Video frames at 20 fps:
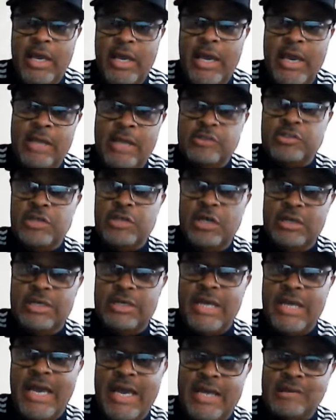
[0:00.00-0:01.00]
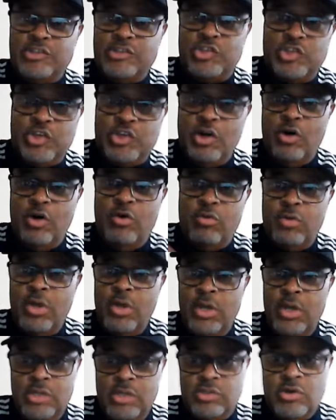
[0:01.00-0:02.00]
And today's show
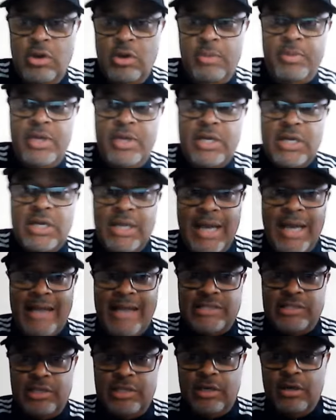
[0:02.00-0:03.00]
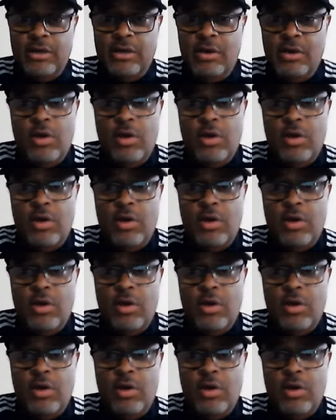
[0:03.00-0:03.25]
is going to be a classic.